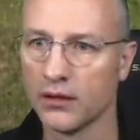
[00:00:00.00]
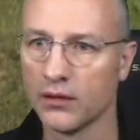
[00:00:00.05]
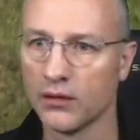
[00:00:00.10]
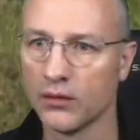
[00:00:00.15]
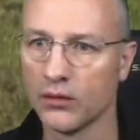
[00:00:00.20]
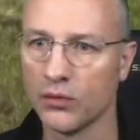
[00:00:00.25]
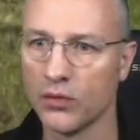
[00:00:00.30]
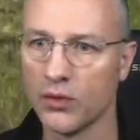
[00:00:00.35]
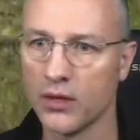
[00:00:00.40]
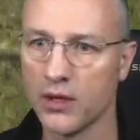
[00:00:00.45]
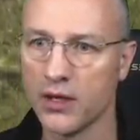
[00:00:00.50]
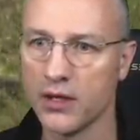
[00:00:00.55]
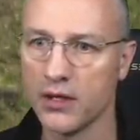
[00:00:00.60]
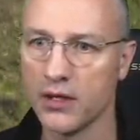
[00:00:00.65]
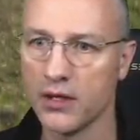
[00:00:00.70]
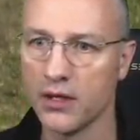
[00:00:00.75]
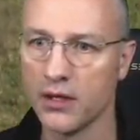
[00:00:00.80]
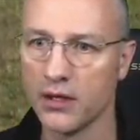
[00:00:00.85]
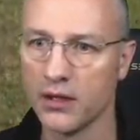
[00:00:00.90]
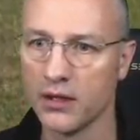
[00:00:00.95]

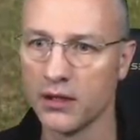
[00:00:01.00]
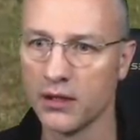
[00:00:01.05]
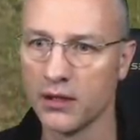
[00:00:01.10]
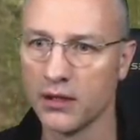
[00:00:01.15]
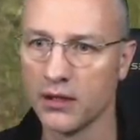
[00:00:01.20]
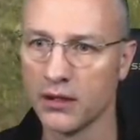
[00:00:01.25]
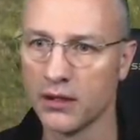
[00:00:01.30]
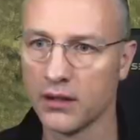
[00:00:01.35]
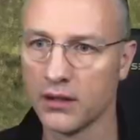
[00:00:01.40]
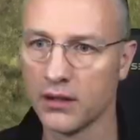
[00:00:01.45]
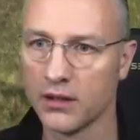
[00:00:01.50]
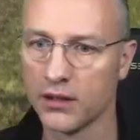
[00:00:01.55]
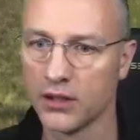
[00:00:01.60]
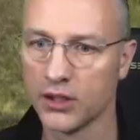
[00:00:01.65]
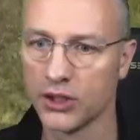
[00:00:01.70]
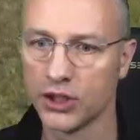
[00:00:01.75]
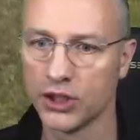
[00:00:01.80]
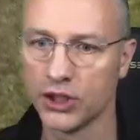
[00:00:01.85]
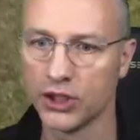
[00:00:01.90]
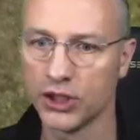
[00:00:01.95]
One
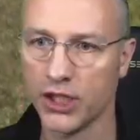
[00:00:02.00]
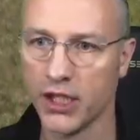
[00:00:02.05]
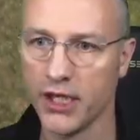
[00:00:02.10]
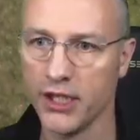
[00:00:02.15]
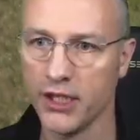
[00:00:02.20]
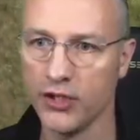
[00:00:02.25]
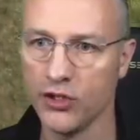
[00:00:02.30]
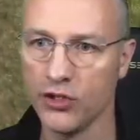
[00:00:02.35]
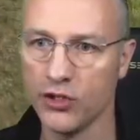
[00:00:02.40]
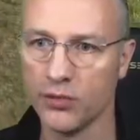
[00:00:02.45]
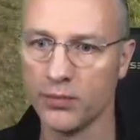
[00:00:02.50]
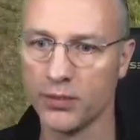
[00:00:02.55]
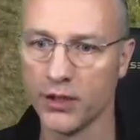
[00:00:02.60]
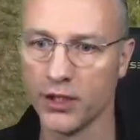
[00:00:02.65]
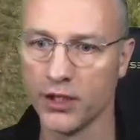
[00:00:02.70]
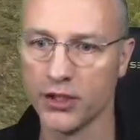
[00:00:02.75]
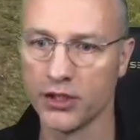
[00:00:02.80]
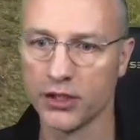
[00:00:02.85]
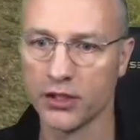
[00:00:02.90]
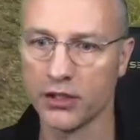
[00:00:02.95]
shiny new
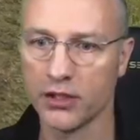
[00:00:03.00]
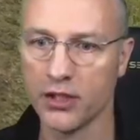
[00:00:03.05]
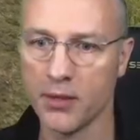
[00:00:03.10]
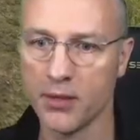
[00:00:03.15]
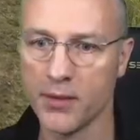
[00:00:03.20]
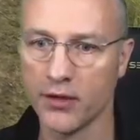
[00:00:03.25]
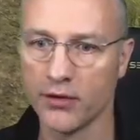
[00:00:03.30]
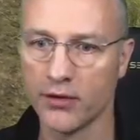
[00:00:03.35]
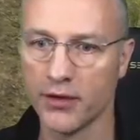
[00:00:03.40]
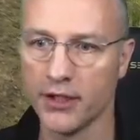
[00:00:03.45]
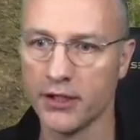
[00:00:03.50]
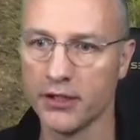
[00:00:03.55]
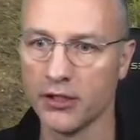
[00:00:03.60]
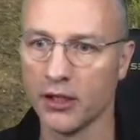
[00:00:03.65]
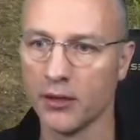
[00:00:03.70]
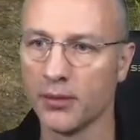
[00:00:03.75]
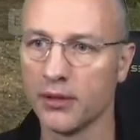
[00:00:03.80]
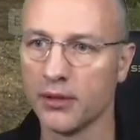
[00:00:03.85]
bridge coming right up.